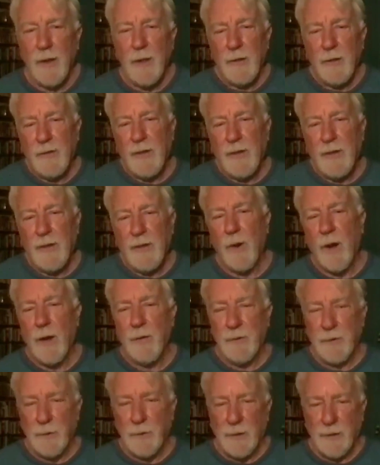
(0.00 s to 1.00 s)
That's why I'm
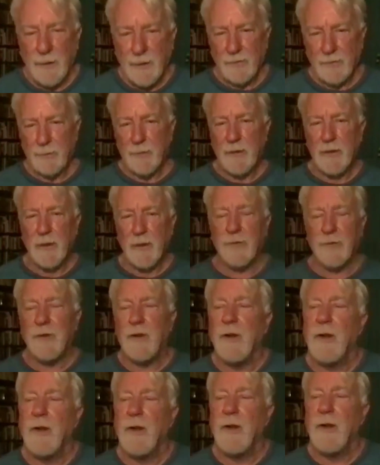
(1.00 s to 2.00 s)
doing this because
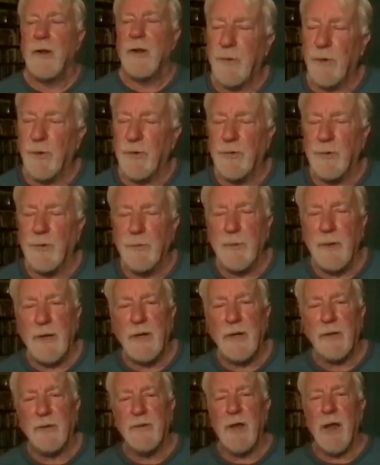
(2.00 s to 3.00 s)
social
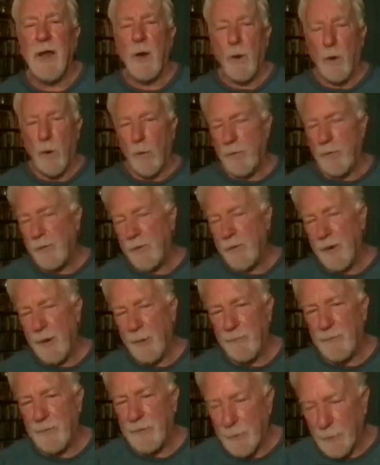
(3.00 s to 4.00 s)
media has now opened
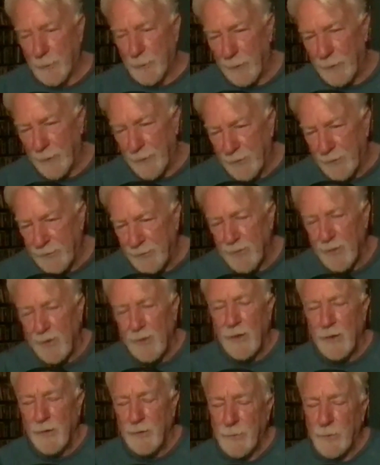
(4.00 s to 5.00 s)
up the doors
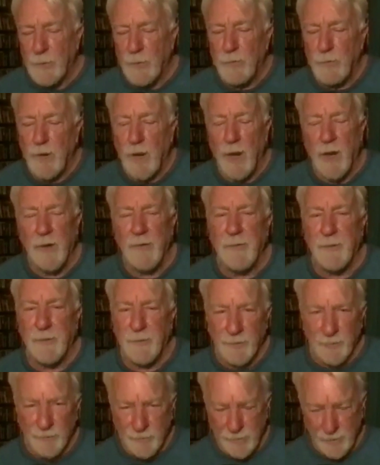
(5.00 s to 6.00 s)
to hundreds
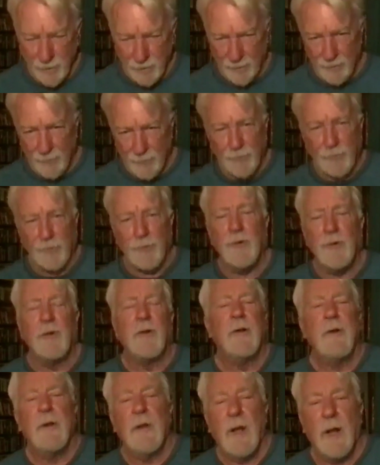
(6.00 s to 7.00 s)
of cults,
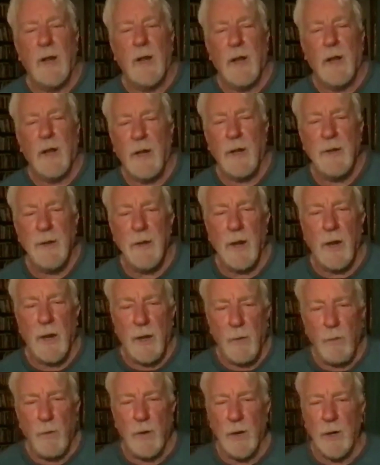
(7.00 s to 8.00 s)
uh, uh,
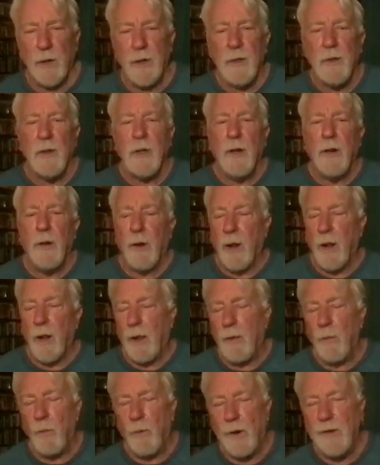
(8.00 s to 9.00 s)
where
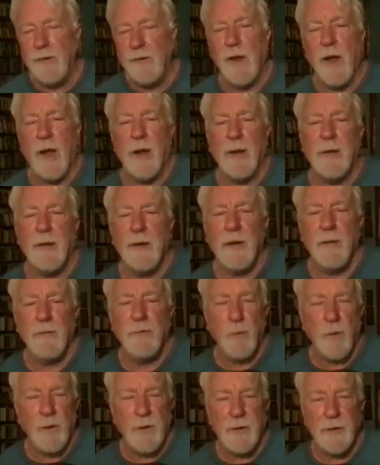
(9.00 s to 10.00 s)
uh, one guy can
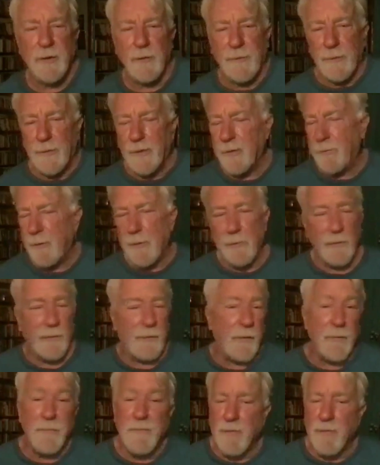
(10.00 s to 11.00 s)
have 20 or 30 people that
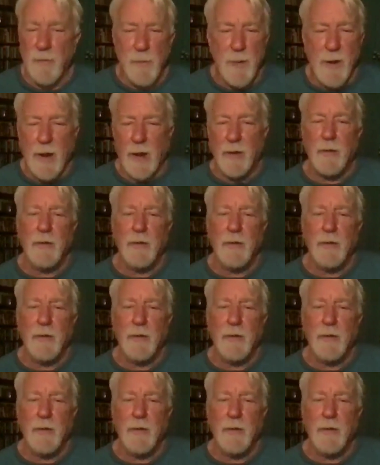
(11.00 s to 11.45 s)
they've never met